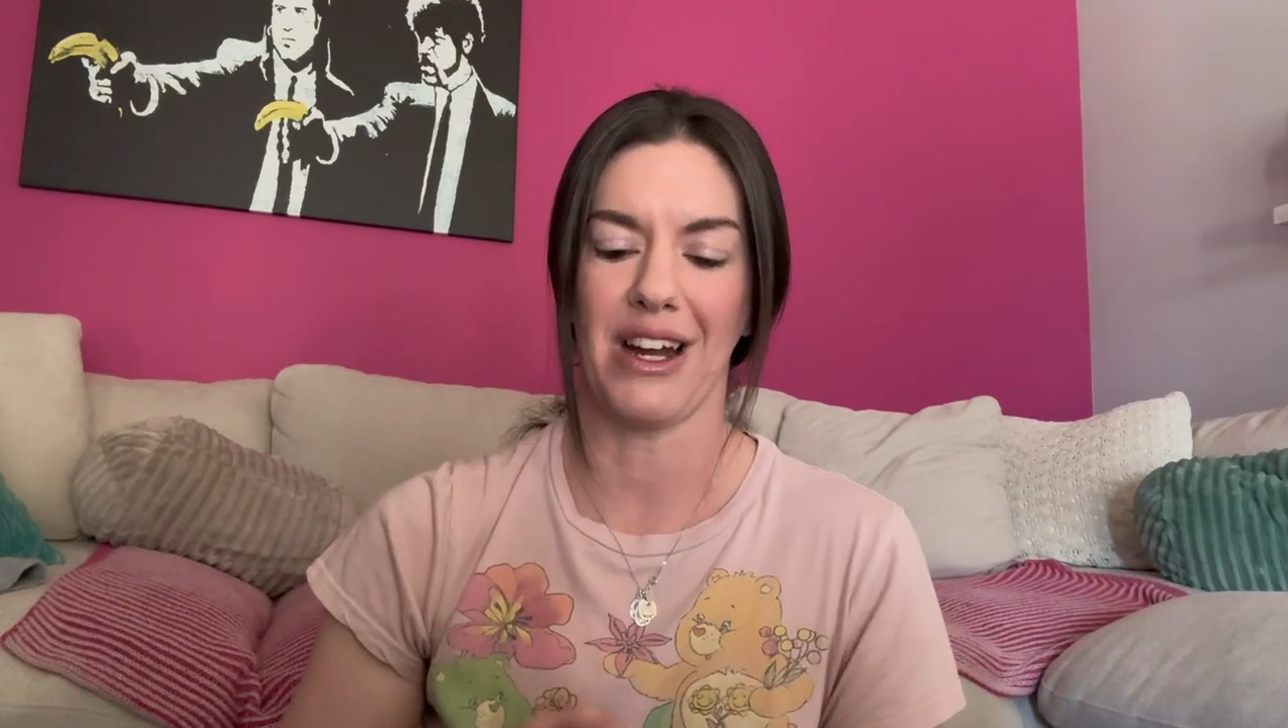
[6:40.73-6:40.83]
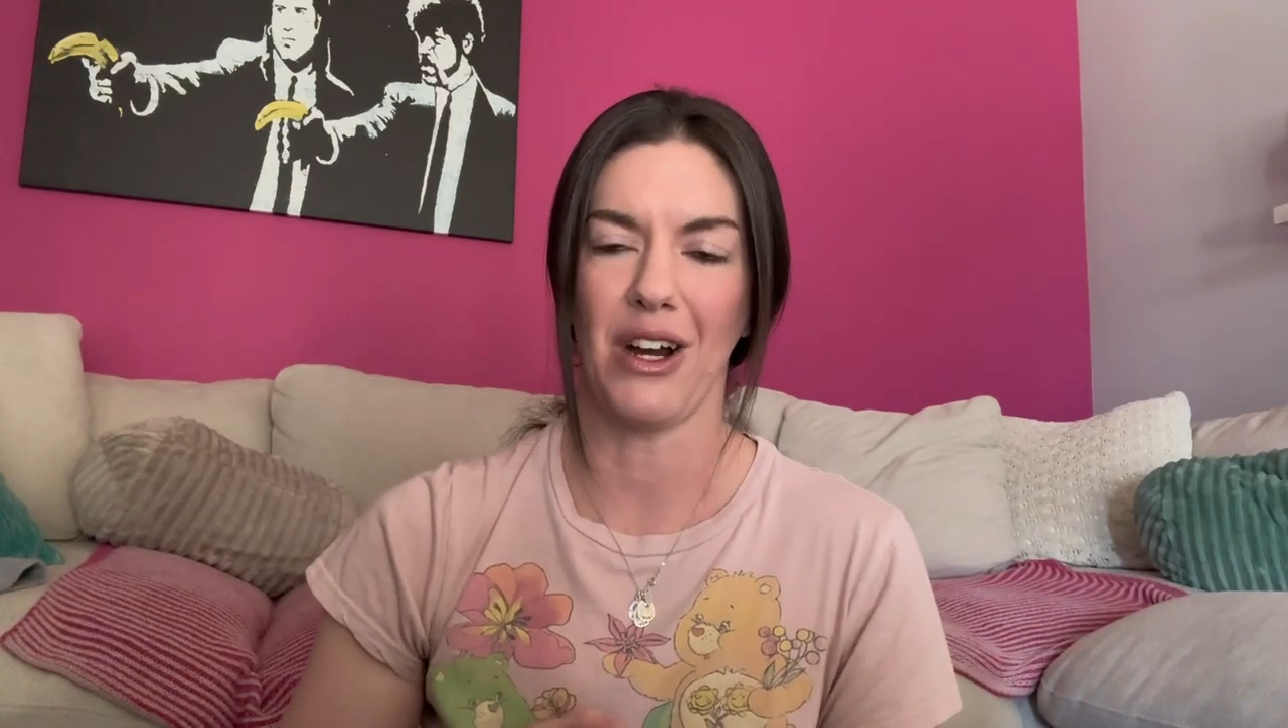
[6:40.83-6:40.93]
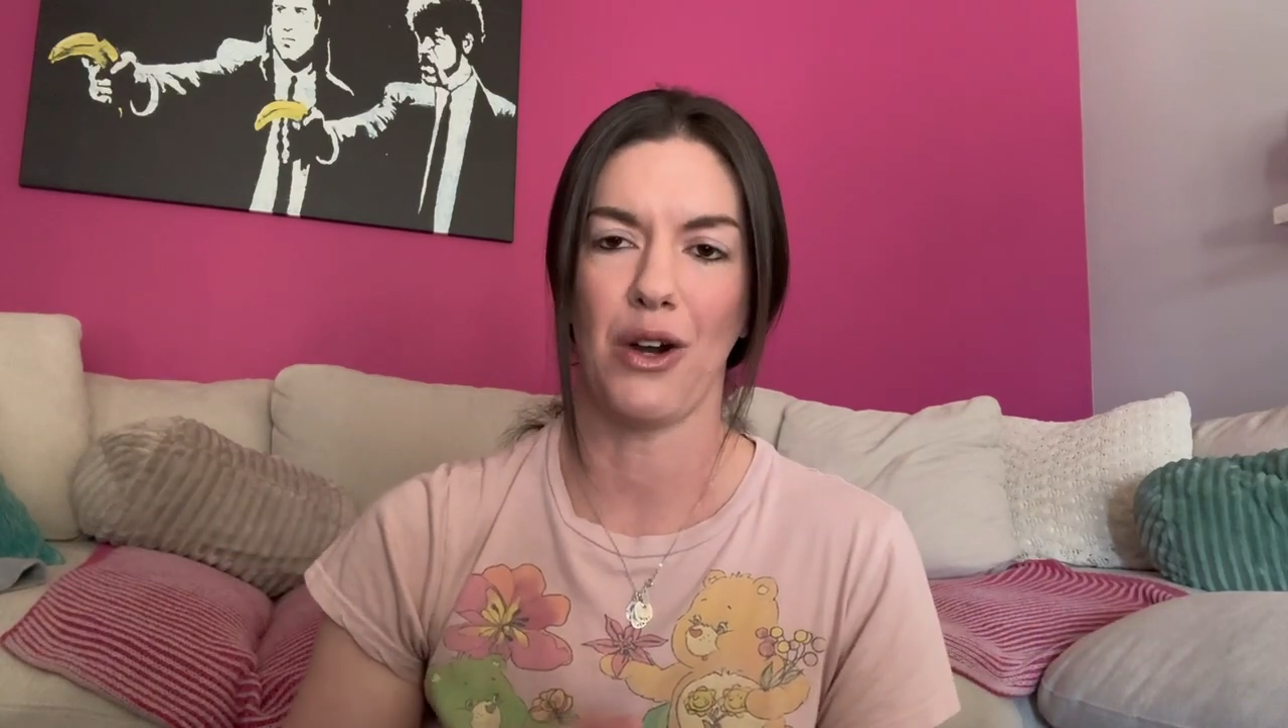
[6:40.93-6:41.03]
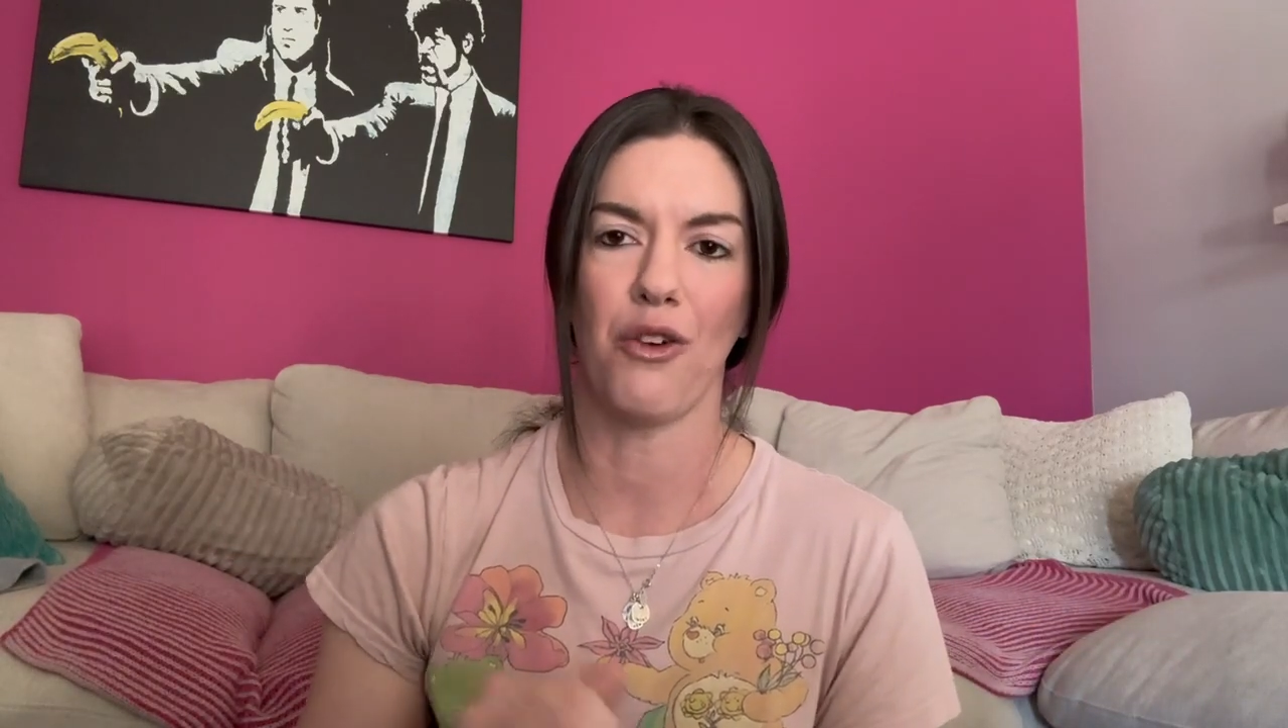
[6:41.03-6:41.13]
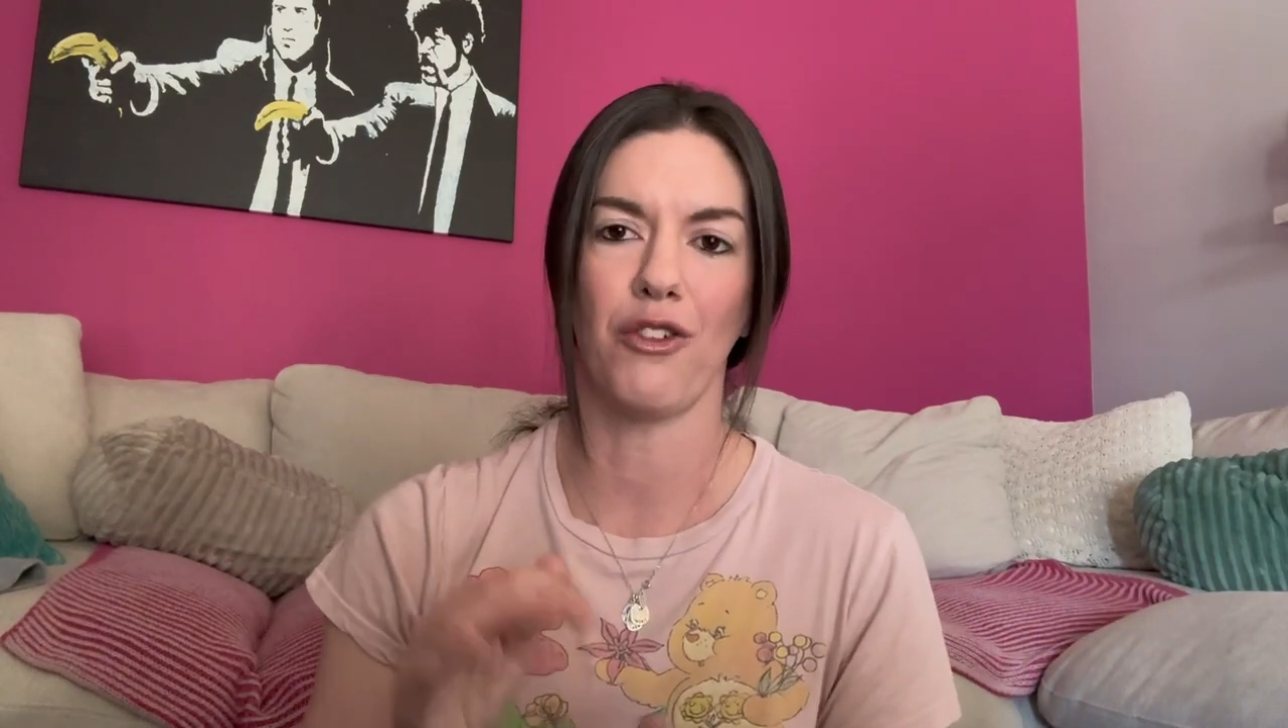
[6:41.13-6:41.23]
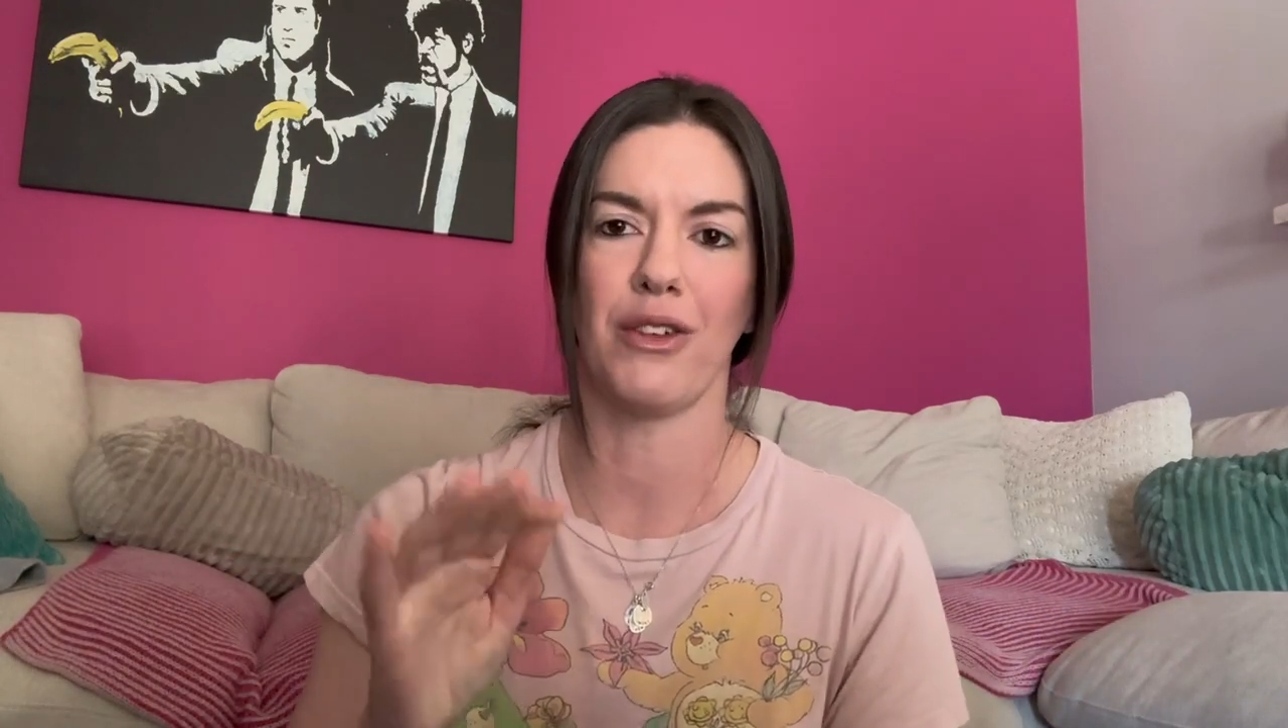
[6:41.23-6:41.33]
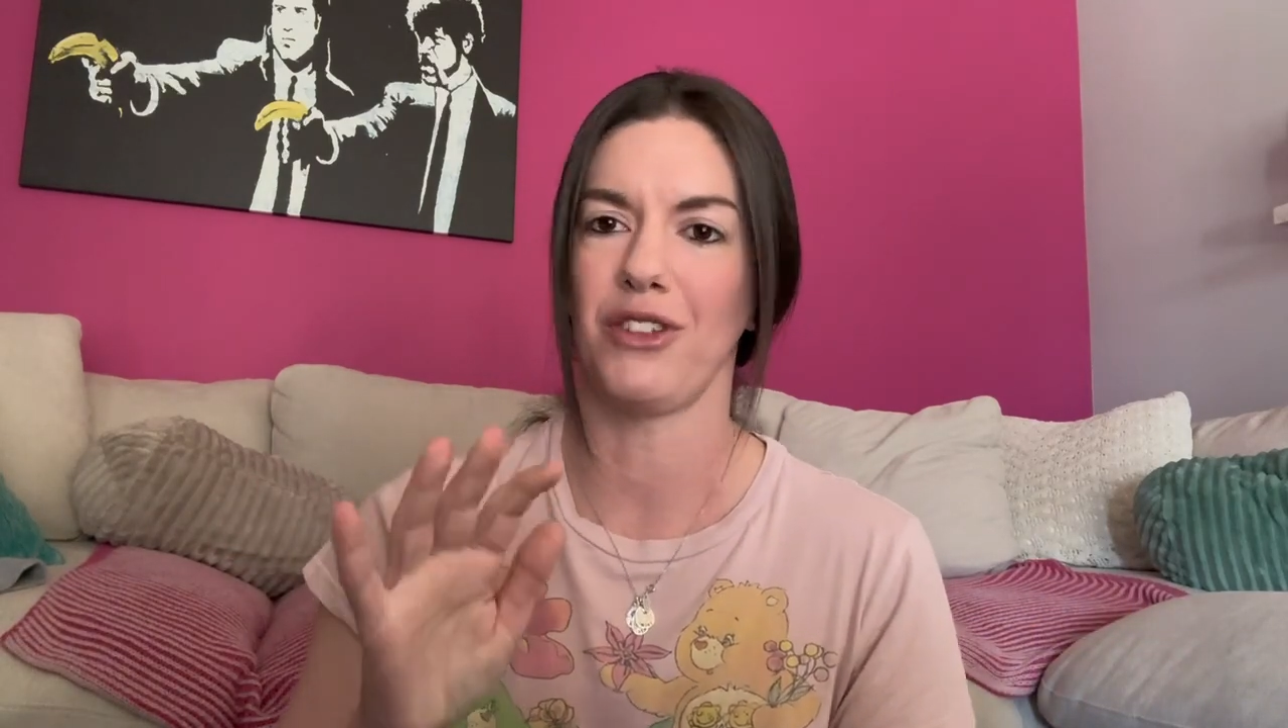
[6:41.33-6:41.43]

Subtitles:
oh,